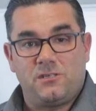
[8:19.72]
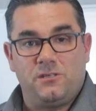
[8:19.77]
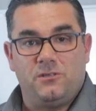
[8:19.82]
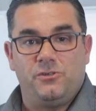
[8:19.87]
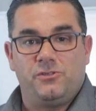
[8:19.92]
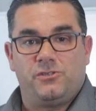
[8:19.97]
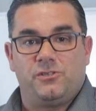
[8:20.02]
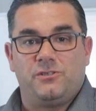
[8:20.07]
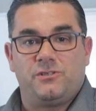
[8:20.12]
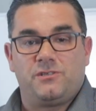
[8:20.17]

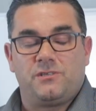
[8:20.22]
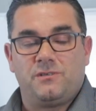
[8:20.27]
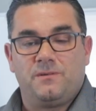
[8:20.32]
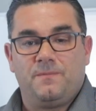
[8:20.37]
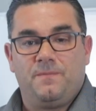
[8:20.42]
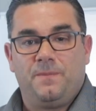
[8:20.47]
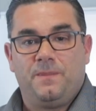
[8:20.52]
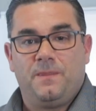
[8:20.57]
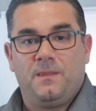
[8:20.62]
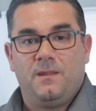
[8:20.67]
solutions?
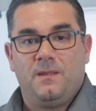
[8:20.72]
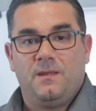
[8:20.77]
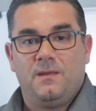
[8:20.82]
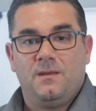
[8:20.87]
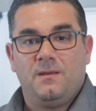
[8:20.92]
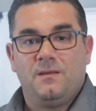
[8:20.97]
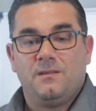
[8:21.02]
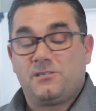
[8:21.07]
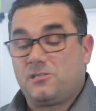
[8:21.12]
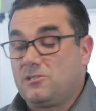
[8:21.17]

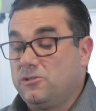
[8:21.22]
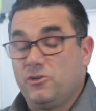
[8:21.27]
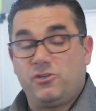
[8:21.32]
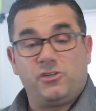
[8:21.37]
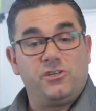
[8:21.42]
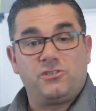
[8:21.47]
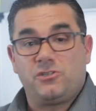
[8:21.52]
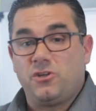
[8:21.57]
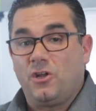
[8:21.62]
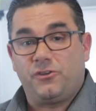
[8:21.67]
The
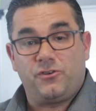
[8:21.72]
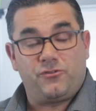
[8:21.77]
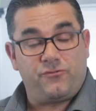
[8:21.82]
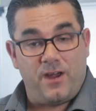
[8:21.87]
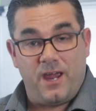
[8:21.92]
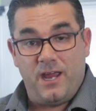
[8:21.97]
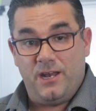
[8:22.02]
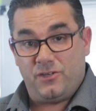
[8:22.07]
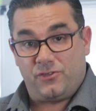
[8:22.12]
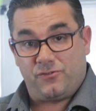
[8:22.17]
solution's not to
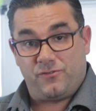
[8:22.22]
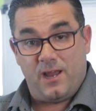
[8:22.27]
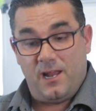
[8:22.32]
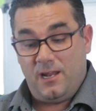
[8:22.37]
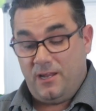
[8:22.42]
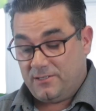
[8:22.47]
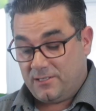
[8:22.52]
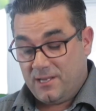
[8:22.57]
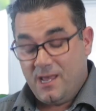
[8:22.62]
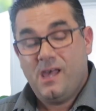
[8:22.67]
train
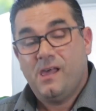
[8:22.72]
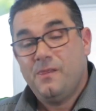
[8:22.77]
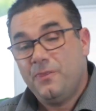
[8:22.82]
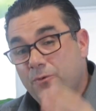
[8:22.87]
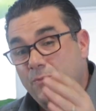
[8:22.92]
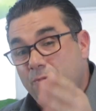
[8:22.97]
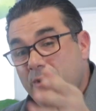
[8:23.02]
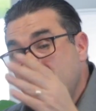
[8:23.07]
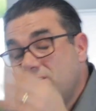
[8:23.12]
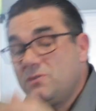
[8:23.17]
Australians.
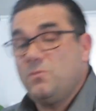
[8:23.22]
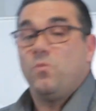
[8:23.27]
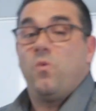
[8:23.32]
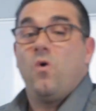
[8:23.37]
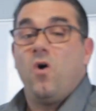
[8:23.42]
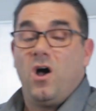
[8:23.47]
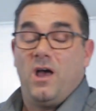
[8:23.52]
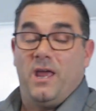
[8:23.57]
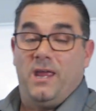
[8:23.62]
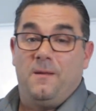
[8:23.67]
The reason
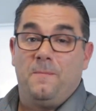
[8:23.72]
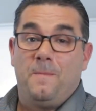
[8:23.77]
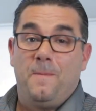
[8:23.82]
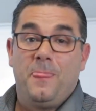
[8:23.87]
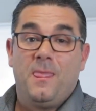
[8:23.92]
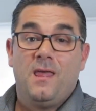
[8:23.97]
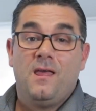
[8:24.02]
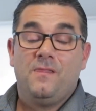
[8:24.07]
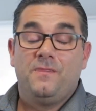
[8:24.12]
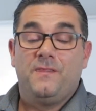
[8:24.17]
why
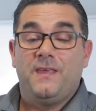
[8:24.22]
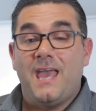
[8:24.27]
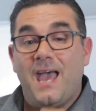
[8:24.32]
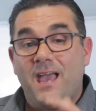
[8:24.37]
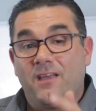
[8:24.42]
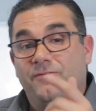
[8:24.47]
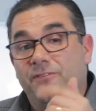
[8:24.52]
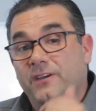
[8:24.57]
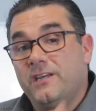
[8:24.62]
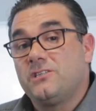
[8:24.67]
the
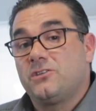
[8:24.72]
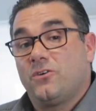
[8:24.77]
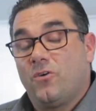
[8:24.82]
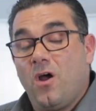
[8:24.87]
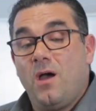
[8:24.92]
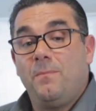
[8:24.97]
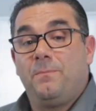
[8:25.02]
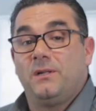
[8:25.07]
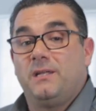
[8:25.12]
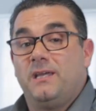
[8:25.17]
Ag Visa,
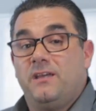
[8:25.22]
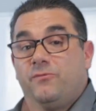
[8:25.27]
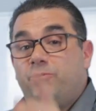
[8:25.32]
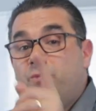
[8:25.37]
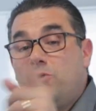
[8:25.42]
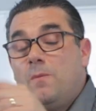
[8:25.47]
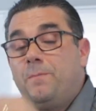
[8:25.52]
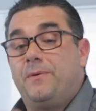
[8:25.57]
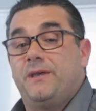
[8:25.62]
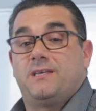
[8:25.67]
I believe,
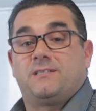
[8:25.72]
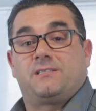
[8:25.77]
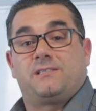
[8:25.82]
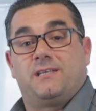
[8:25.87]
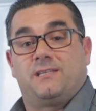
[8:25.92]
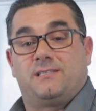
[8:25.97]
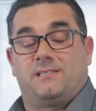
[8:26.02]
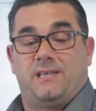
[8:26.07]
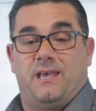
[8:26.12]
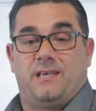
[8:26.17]
will be a
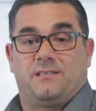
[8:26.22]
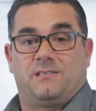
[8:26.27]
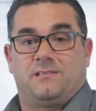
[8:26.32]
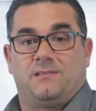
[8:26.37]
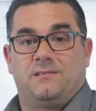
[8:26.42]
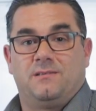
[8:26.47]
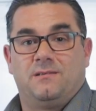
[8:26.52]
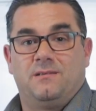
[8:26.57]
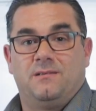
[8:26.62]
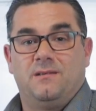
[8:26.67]

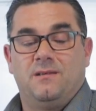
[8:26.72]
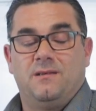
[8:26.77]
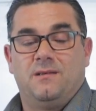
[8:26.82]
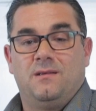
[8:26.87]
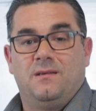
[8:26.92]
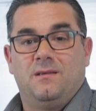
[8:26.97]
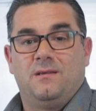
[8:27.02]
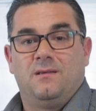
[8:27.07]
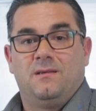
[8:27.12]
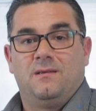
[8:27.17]
success
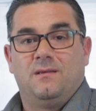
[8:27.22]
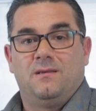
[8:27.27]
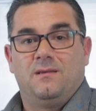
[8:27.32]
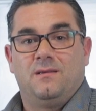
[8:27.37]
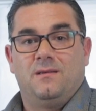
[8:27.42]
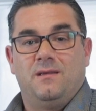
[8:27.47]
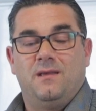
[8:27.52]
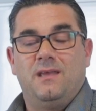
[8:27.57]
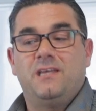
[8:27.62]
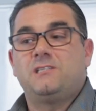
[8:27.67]

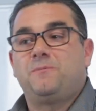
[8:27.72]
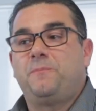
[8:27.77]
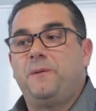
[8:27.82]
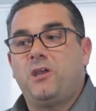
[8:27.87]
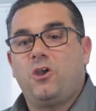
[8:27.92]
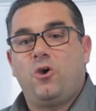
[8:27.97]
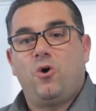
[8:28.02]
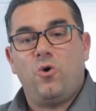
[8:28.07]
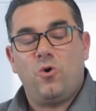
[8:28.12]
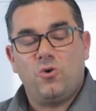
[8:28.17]
is
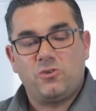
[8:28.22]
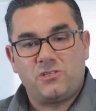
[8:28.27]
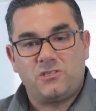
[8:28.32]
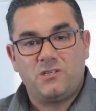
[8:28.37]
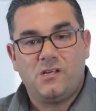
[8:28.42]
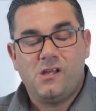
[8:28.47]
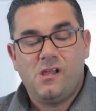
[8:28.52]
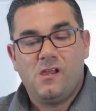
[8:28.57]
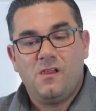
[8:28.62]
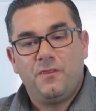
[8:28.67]

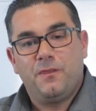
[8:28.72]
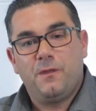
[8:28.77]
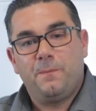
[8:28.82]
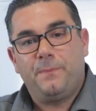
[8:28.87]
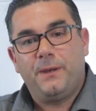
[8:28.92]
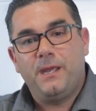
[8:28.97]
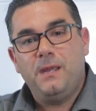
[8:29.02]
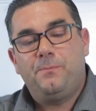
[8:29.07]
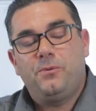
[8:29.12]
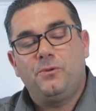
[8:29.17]
because the
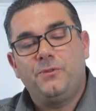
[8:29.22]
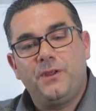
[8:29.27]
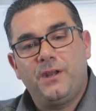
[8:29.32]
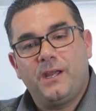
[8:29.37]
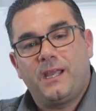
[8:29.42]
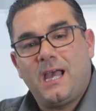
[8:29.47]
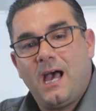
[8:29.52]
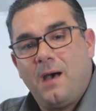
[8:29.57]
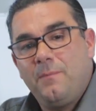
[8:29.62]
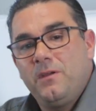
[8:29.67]
people that
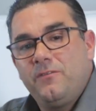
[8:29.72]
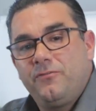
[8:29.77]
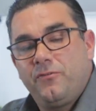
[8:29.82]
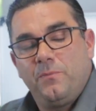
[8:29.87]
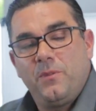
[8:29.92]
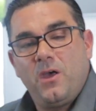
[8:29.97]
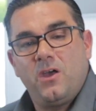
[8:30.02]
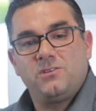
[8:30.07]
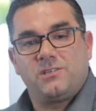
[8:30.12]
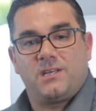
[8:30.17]
are coming
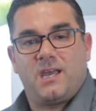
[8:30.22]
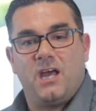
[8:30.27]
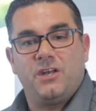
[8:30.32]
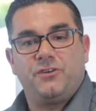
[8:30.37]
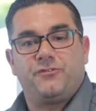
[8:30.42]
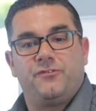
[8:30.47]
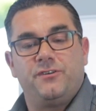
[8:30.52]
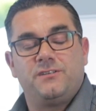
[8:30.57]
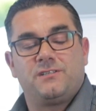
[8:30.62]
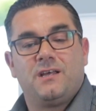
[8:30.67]
from those
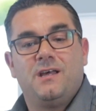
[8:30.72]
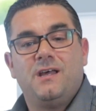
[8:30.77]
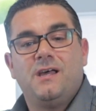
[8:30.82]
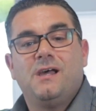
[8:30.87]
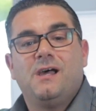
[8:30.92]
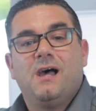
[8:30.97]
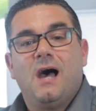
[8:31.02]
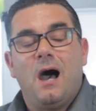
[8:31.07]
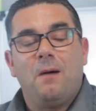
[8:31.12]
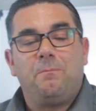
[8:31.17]
countries
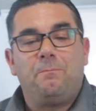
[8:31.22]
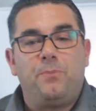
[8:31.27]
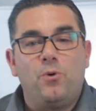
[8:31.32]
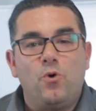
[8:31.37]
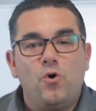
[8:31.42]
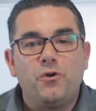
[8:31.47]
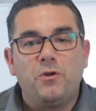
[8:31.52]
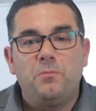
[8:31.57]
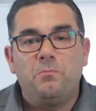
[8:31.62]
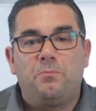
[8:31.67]
are
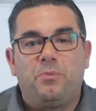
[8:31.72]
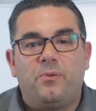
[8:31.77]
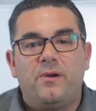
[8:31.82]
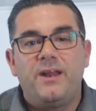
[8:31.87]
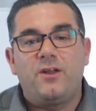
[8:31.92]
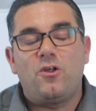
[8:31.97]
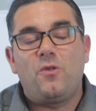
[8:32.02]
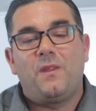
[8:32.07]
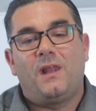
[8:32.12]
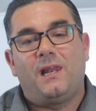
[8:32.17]
born and
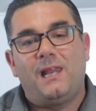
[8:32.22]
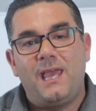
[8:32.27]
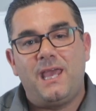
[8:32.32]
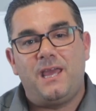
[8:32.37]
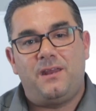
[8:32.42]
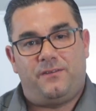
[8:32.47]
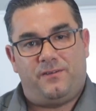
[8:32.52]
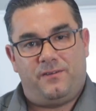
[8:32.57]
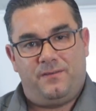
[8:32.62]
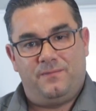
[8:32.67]
bred on the
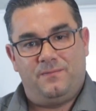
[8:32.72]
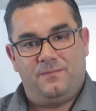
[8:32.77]
land.